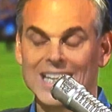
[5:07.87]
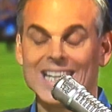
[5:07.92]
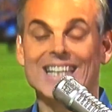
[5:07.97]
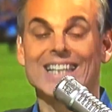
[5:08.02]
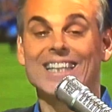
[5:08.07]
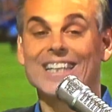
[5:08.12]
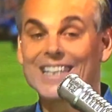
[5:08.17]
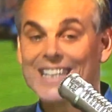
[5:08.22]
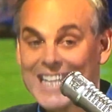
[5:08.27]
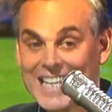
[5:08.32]

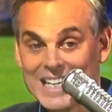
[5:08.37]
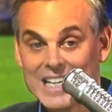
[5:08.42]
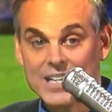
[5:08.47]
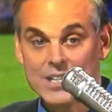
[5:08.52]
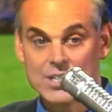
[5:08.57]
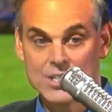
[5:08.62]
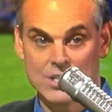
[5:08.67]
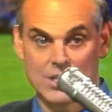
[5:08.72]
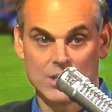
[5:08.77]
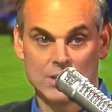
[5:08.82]

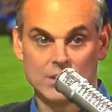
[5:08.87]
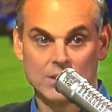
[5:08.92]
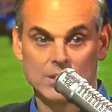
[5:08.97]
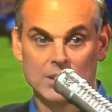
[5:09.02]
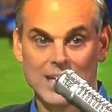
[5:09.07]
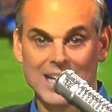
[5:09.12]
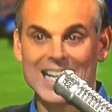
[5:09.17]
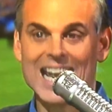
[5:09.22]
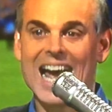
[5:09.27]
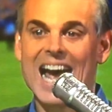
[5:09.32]
elitist,
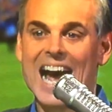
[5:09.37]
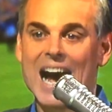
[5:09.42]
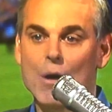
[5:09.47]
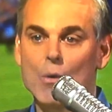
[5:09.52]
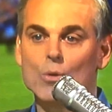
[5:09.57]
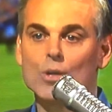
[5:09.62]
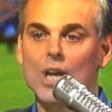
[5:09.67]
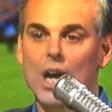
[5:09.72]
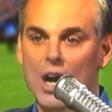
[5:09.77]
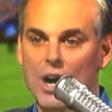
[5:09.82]
and
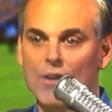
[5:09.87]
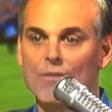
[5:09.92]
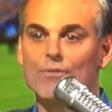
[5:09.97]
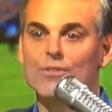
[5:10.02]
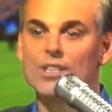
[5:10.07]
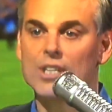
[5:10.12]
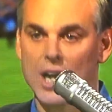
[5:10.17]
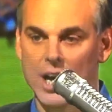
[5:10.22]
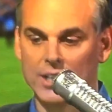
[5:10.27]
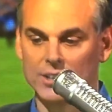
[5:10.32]
out
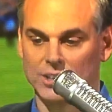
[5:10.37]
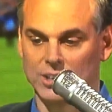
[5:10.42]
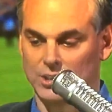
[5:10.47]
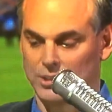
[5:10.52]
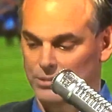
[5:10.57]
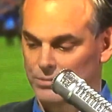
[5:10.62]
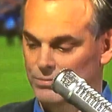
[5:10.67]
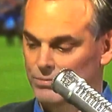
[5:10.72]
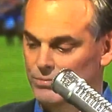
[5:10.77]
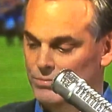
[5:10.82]
of
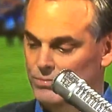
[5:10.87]
touch.